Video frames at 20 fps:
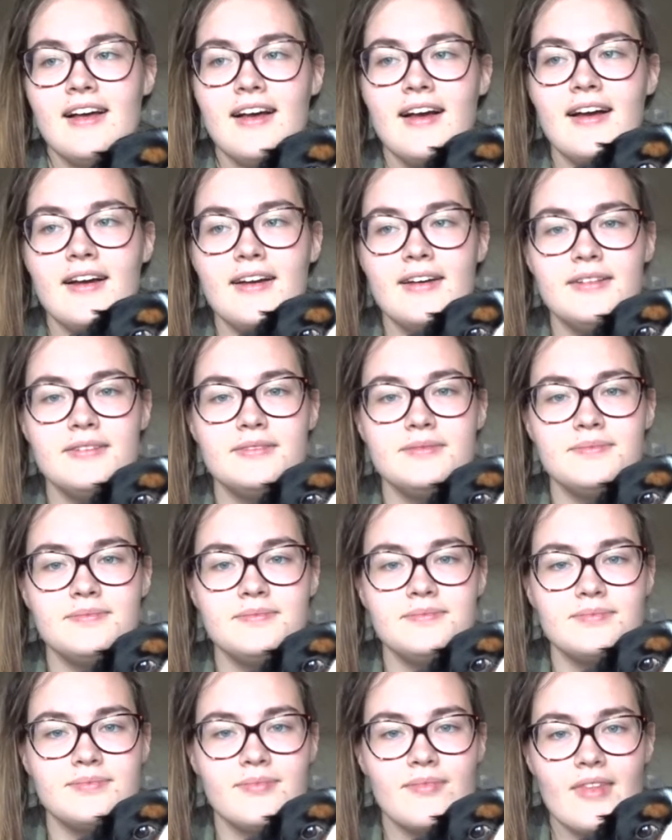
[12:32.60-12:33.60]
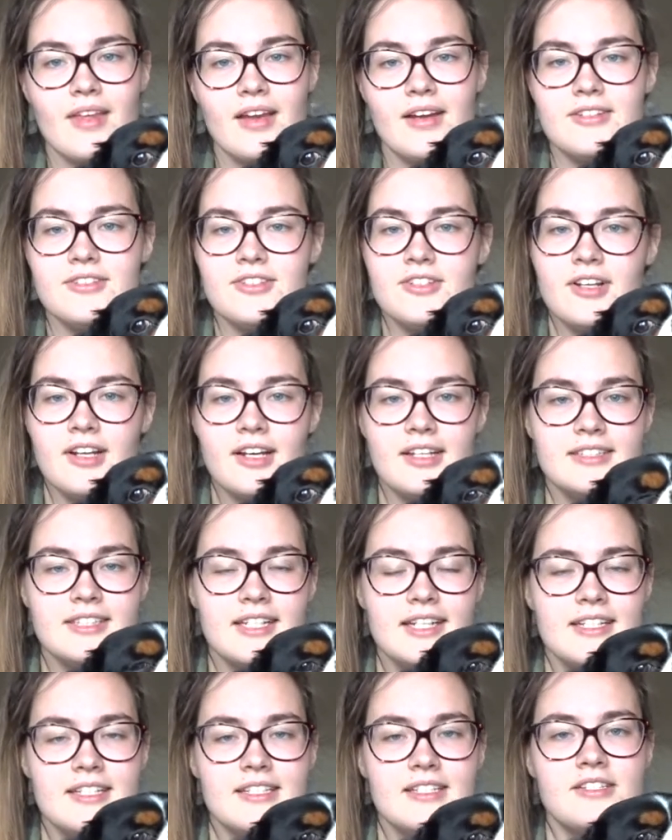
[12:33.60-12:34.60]
I do like
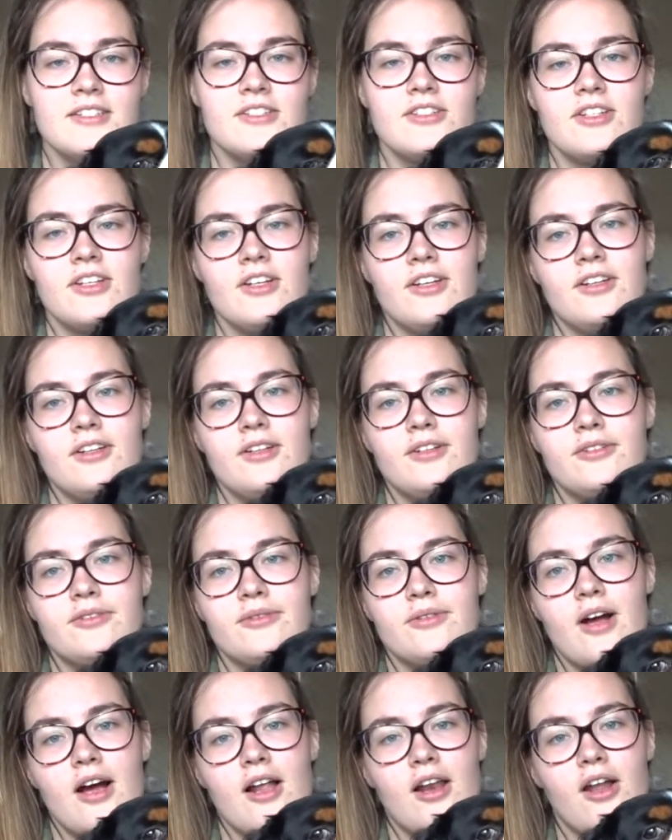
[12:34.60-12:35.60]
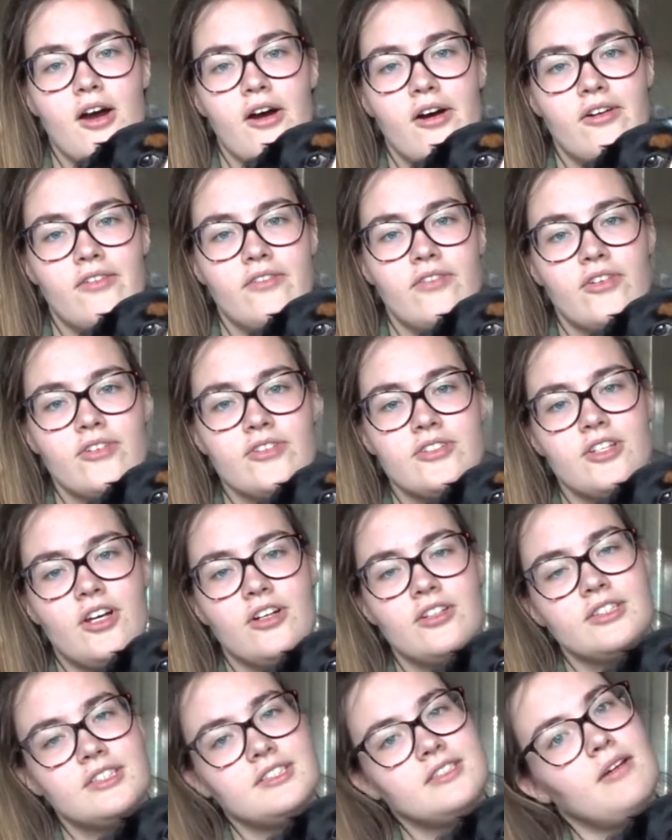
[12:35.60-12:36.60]
to listen to a lot of
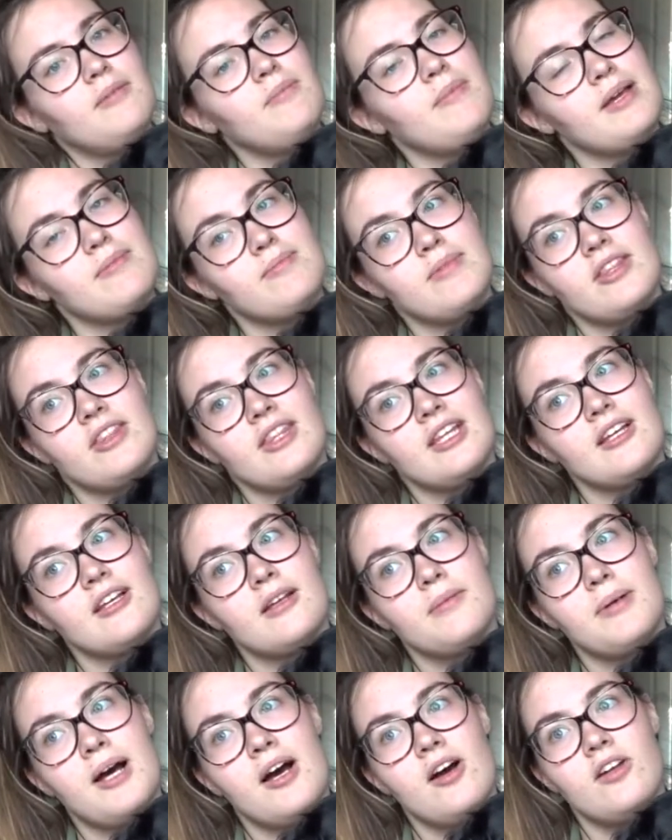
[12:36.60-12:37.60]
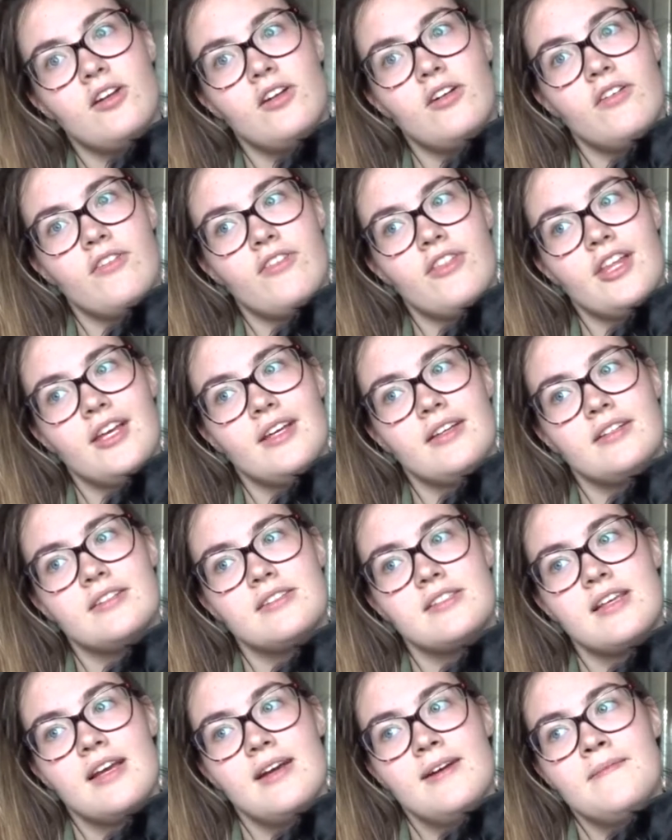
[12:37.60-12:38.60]
songs that make me think about a lot of
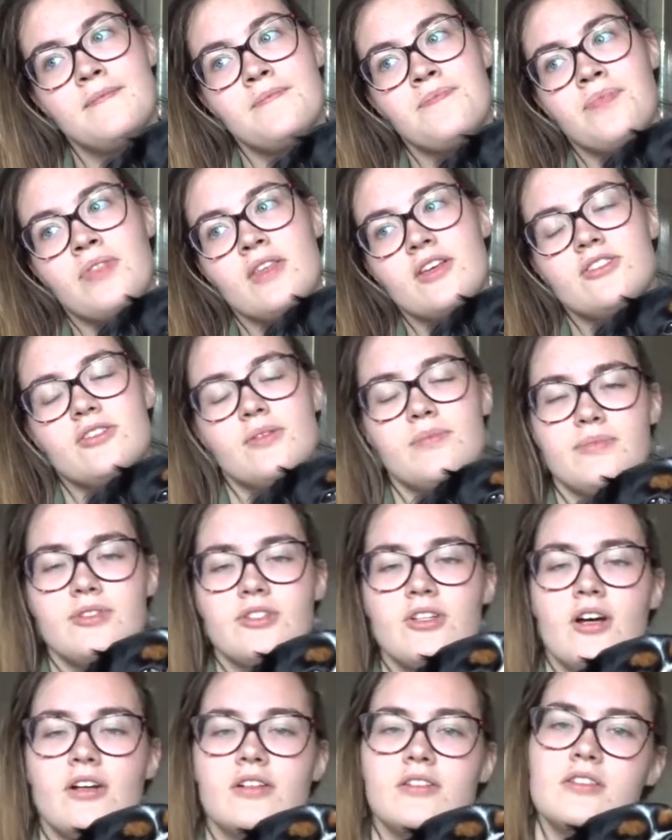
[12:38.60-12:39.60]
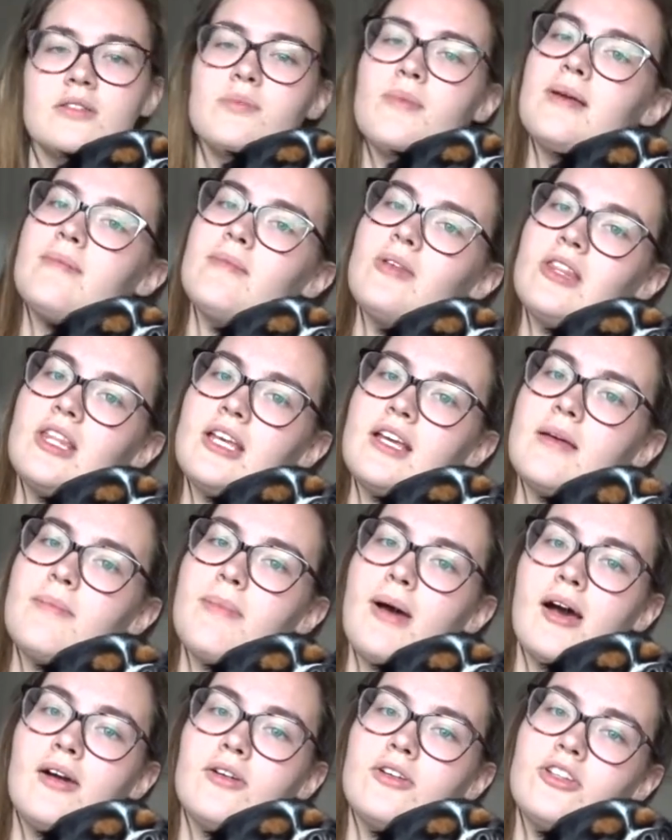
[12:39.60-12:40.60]
things. Some songs make me think
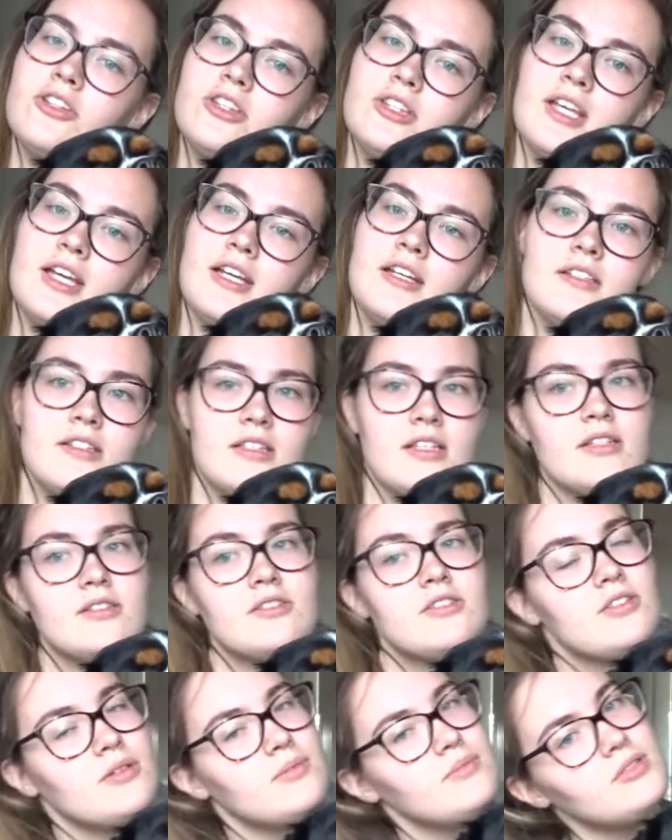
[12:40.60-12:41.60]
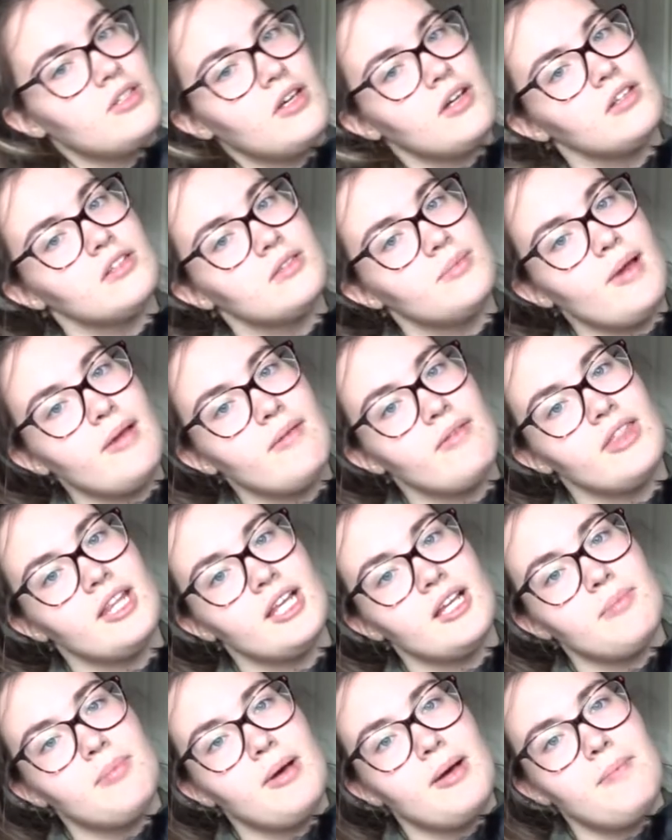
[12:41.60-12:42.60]
about good things, some songs make me
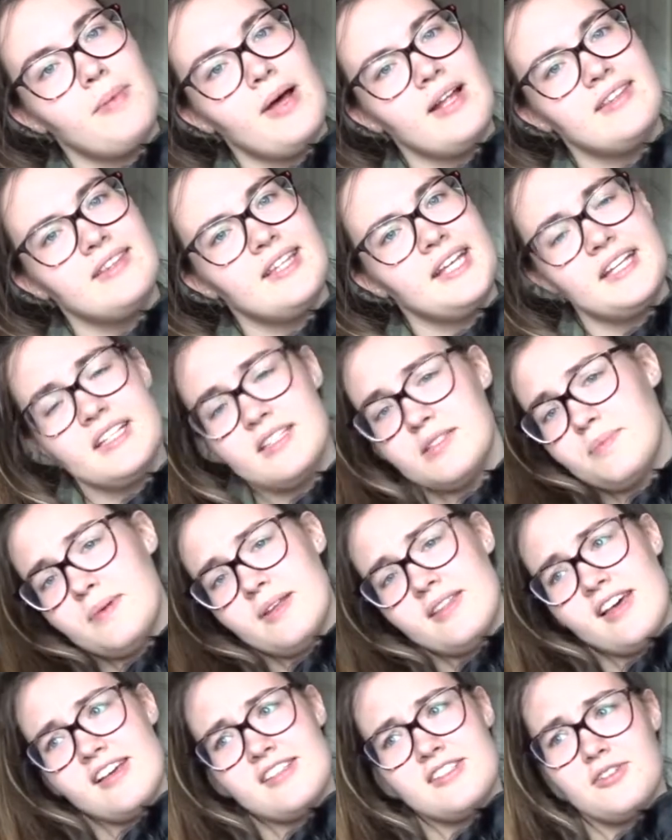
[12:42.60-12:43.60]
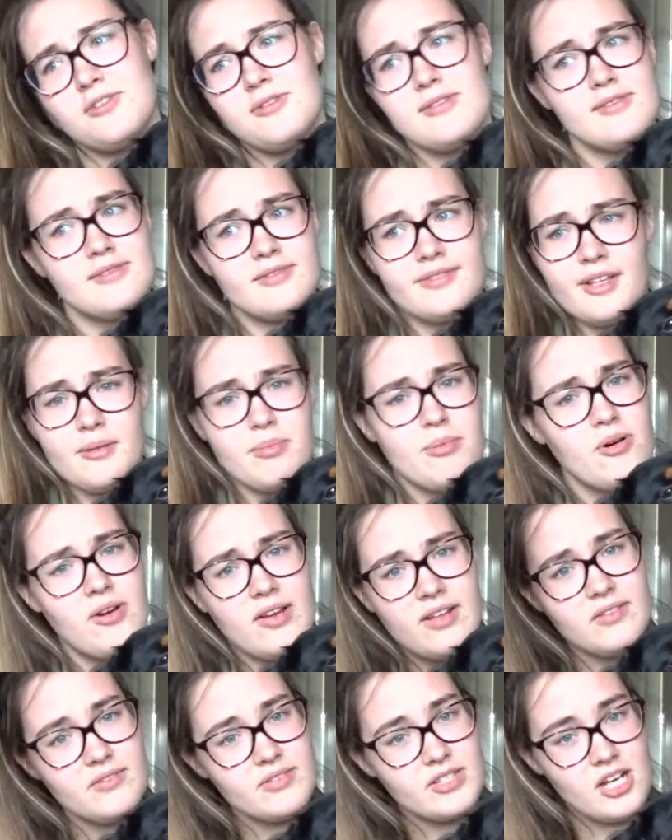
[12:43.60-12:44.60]
think about bad things, but that's all the
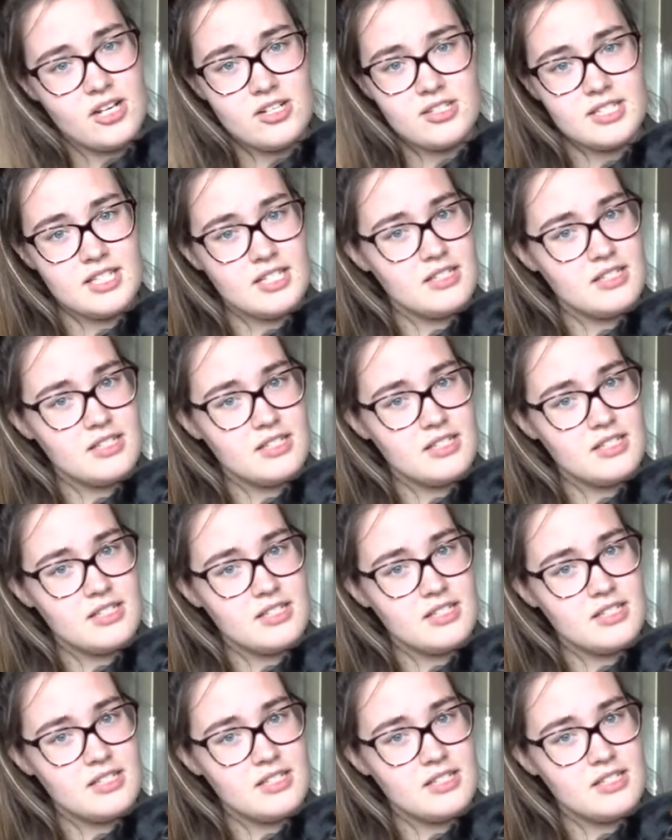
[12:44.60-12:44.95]
point of songs.